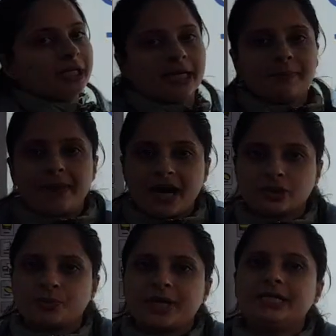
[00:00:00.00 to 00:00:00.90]
In
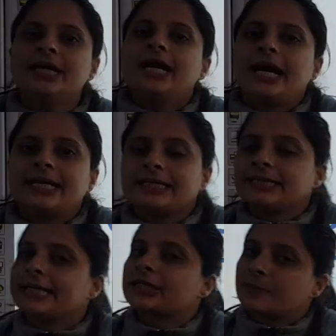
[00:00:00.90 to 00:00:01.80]
part 1, I
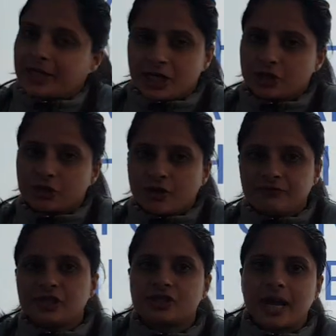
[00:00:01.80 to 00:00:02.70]
did the explanation
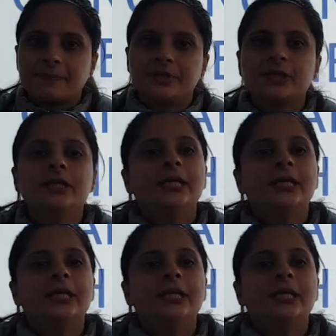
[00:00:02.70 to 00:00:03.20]
of the chapter